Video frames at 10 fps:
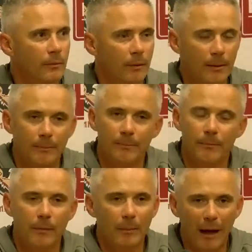right?
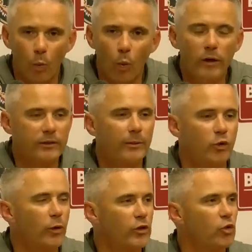I mean, I want them
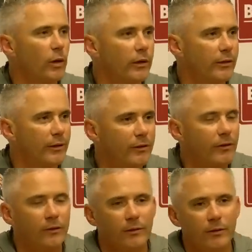to enjoy this. This
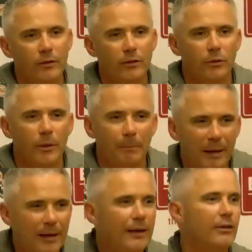is, you
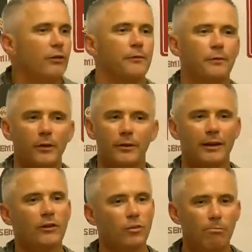compete for
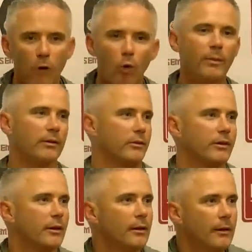these moments
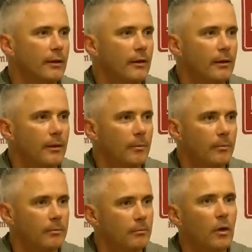
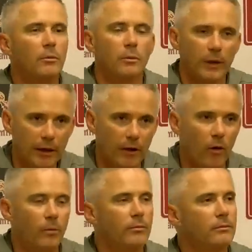we get
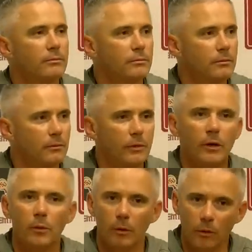home, you
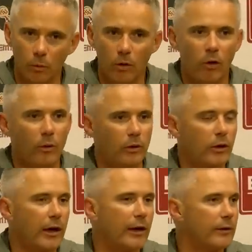know, we'll, we'll go and
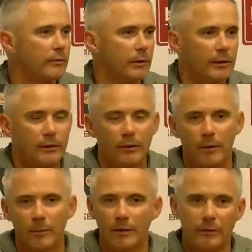look at it. Uh, you know,
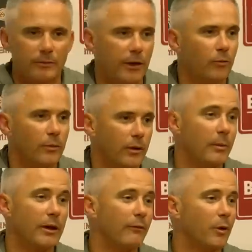I'm gonna give them, I'm
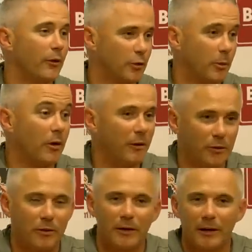gonna give them off tomorrow.
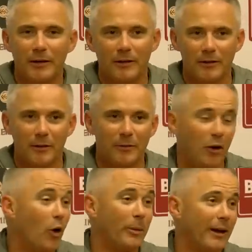They'll, they'll
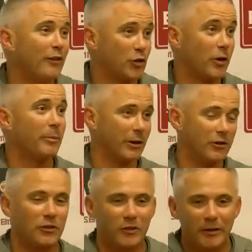all be having
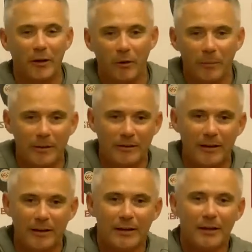treatments, just so you know. But
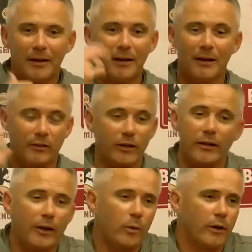uh, uh,
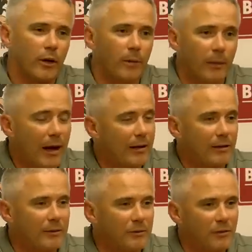Sunday we're gonna come back
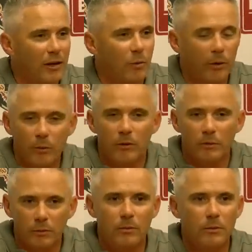and, and we
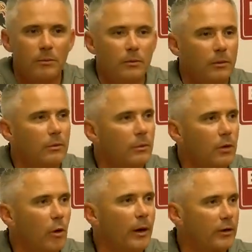will we'll
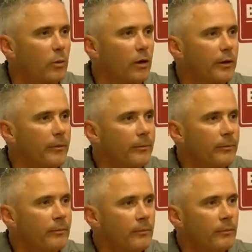go back to work.
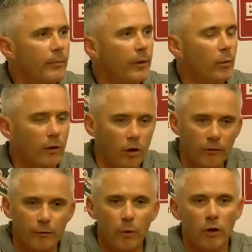Right? We'll
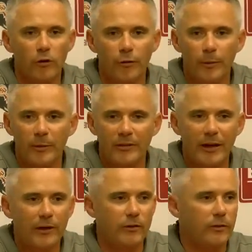learn we'll learn from the
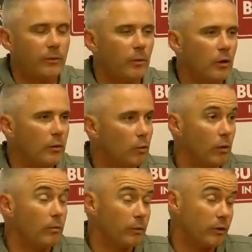mistakes. We'll
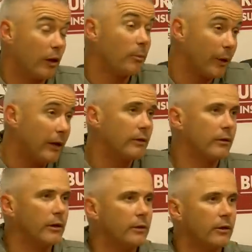we'll celebrate
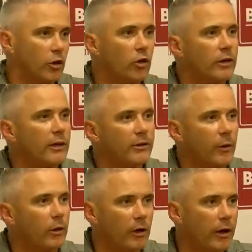the the good things that
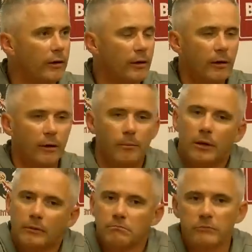were done.
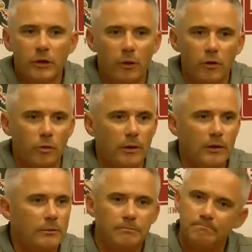But you know,
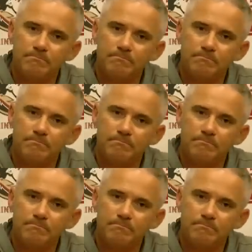ultimately,